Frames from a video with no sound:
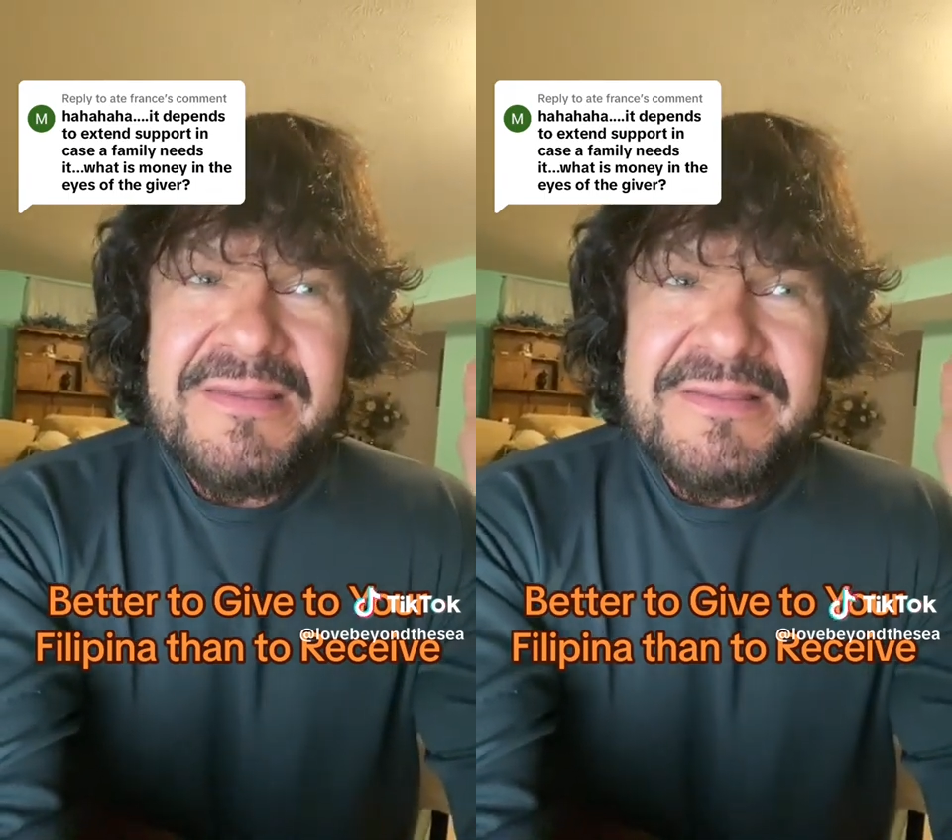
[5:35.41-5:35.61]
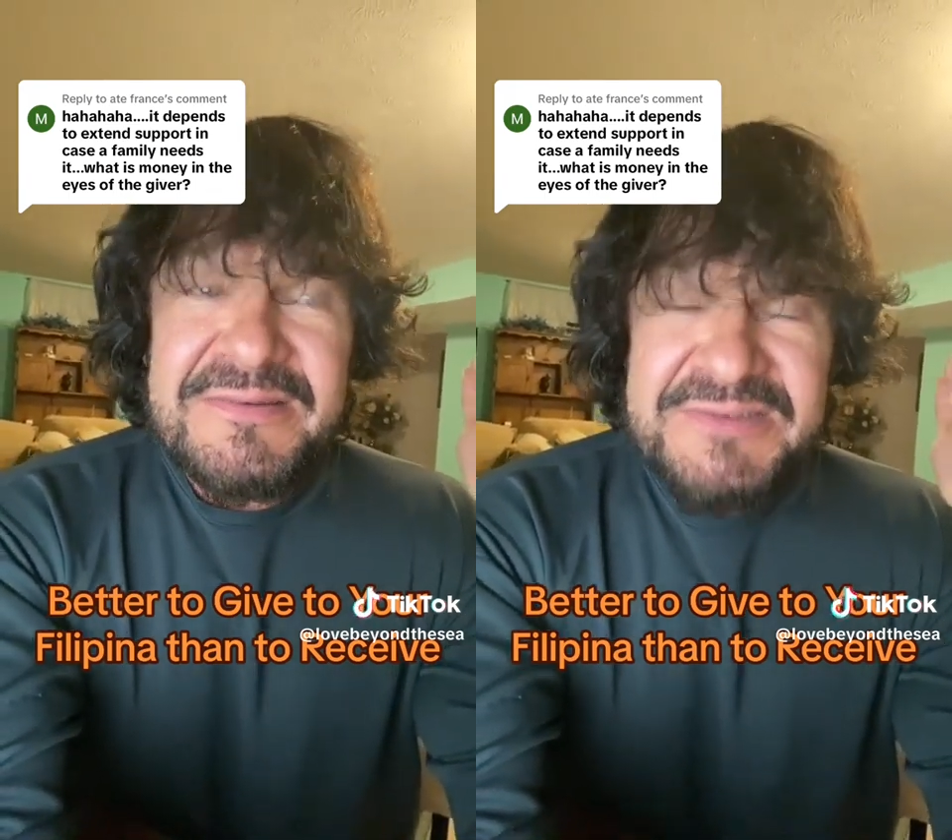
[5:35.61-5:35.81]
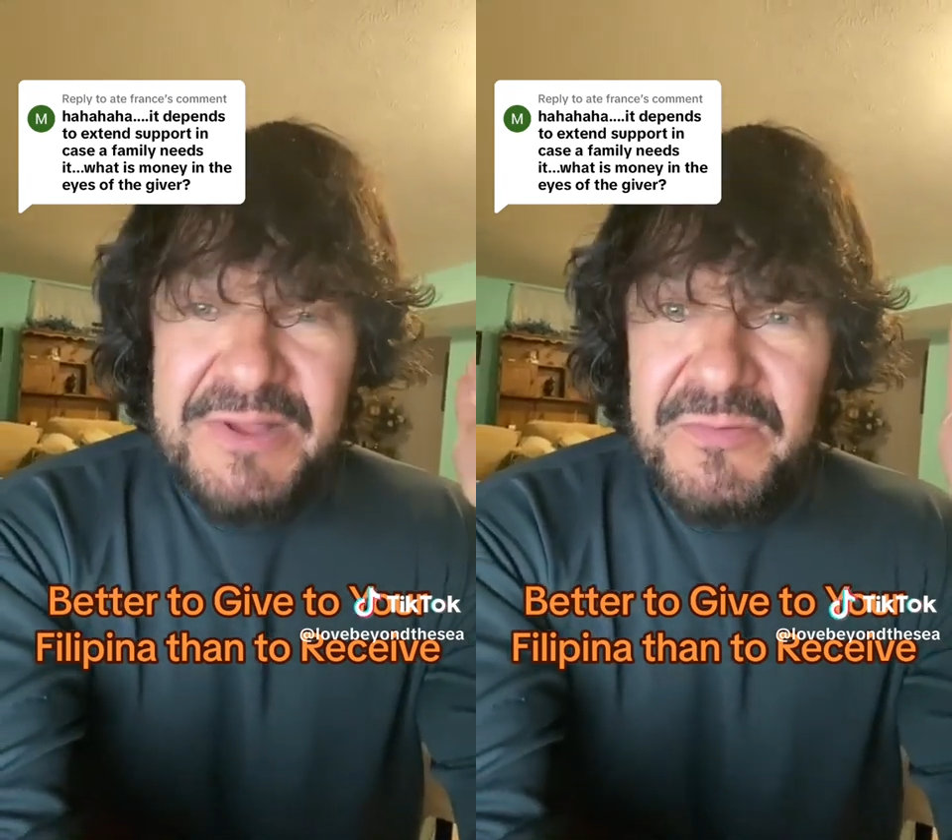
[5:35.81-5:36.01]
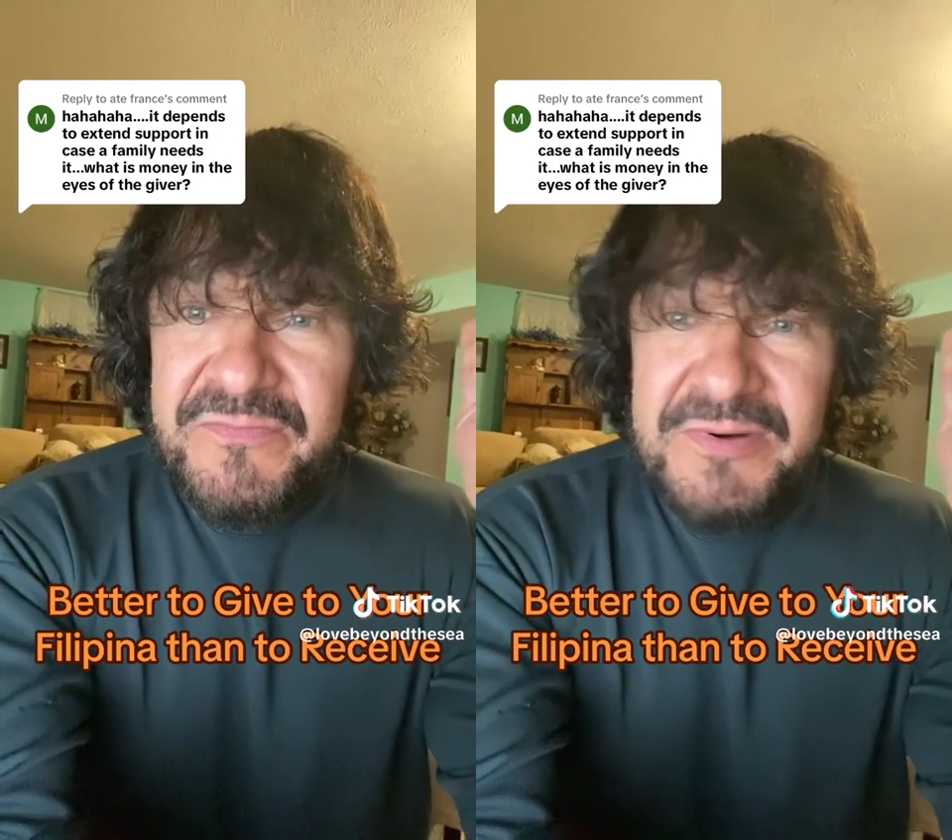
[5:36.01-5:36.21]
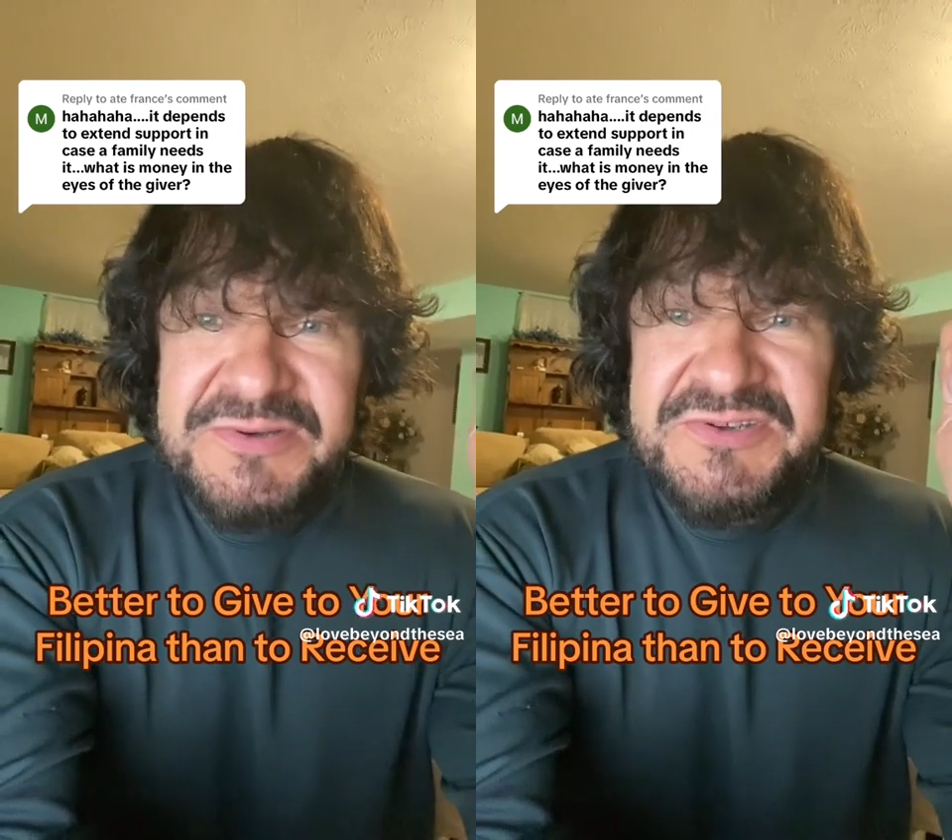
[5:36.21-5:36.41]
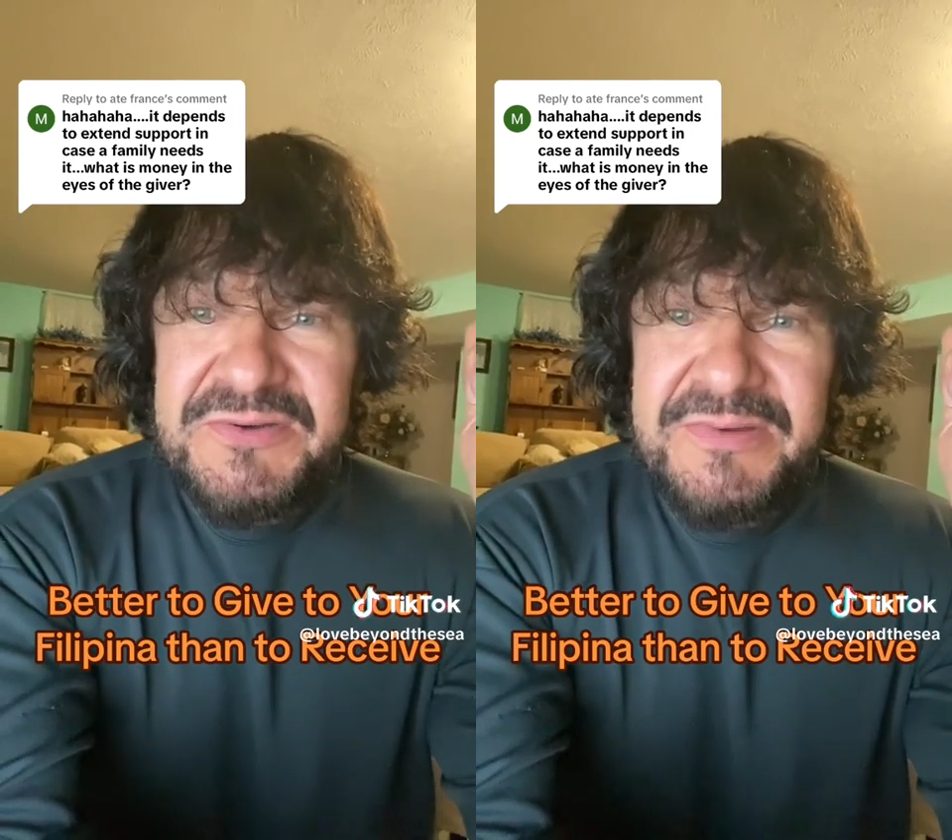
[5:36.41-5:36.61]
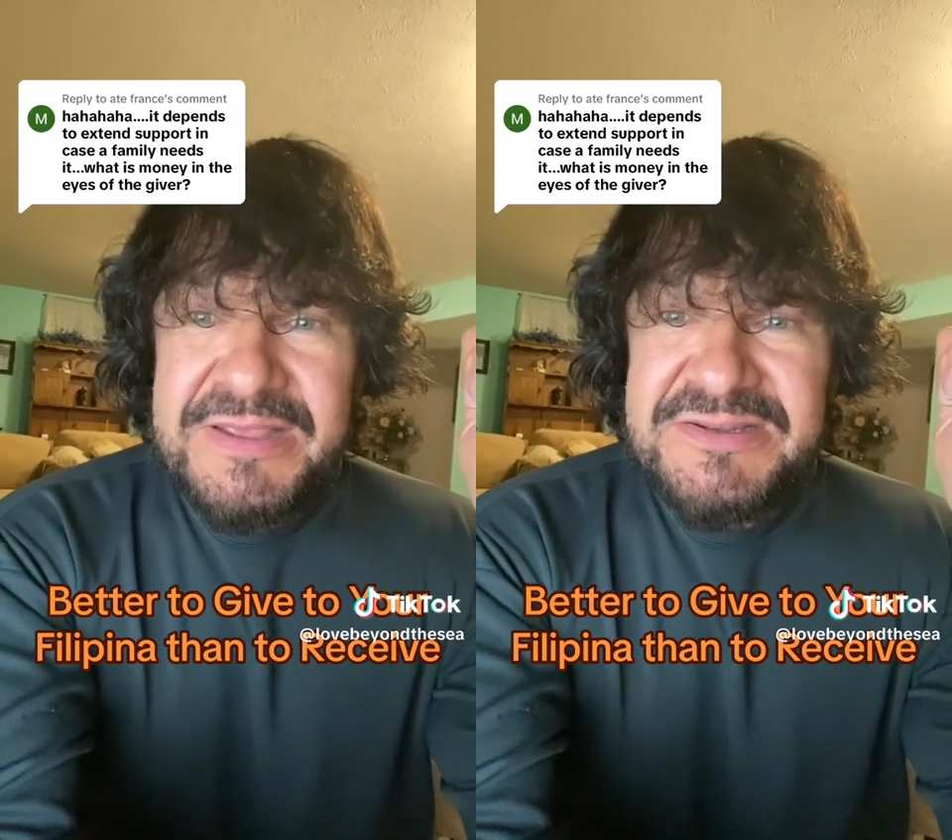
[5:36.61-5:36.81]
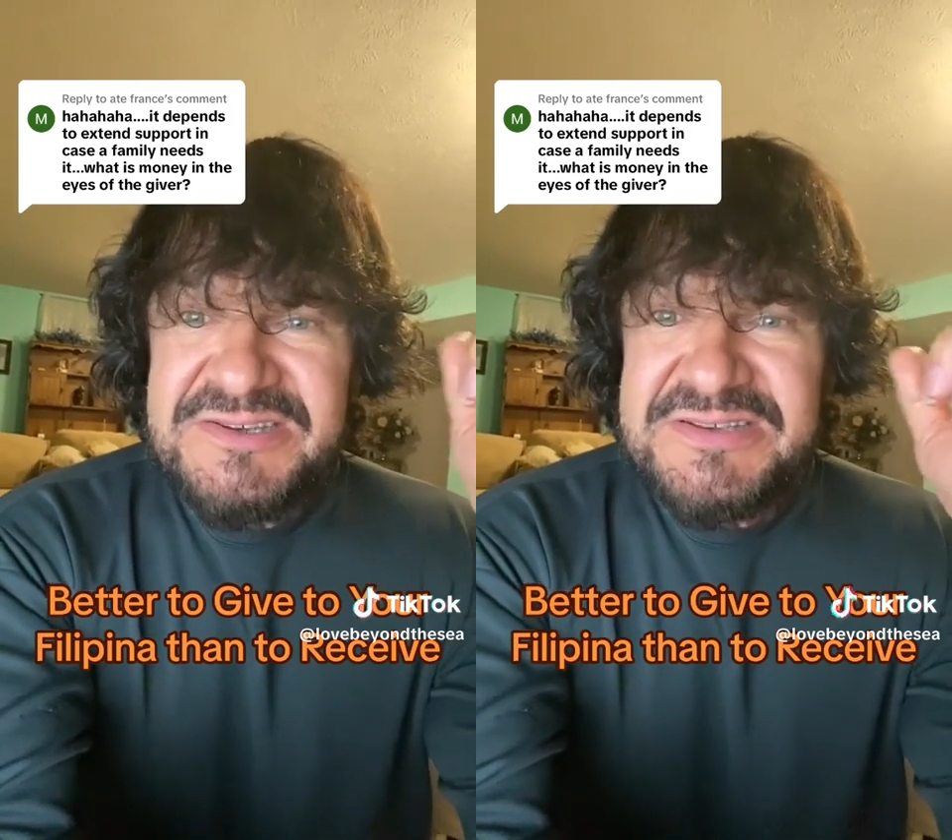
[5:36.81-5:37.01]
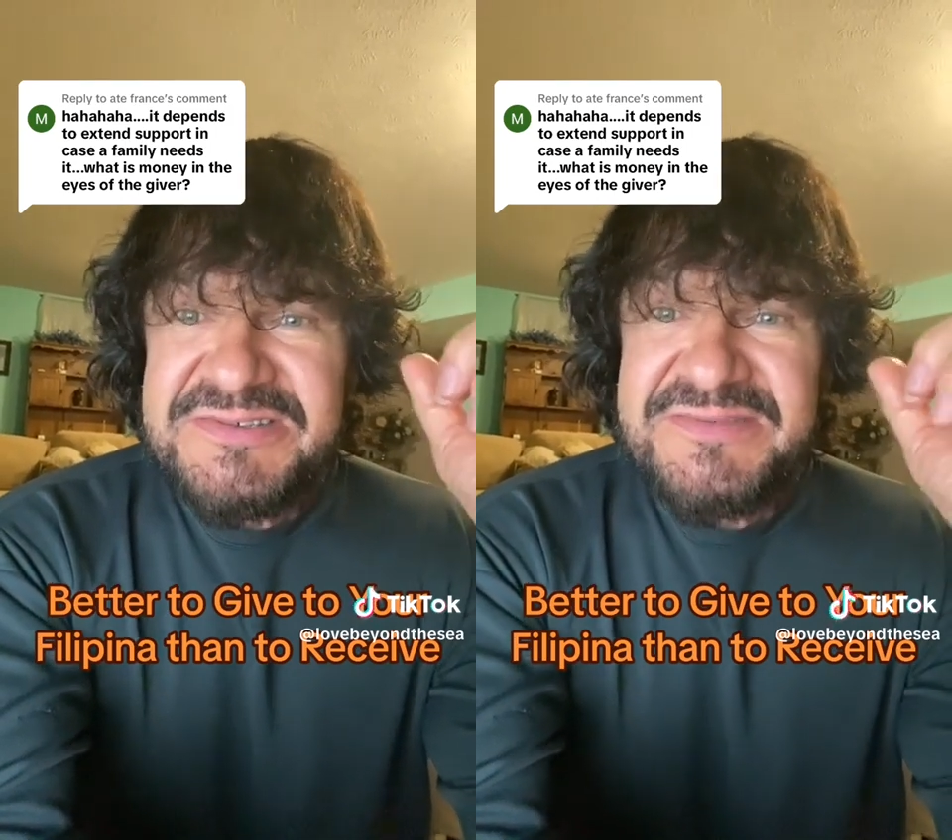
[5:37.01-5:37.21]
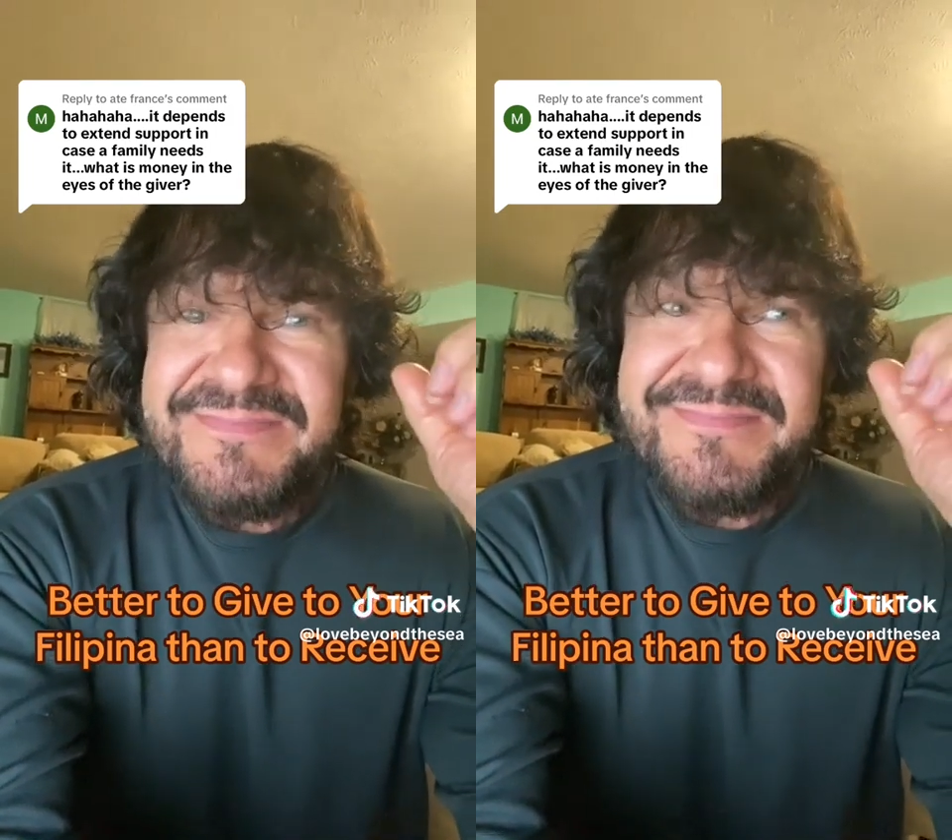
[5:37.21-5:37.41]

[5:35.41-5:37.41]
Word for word: There's no virtue in just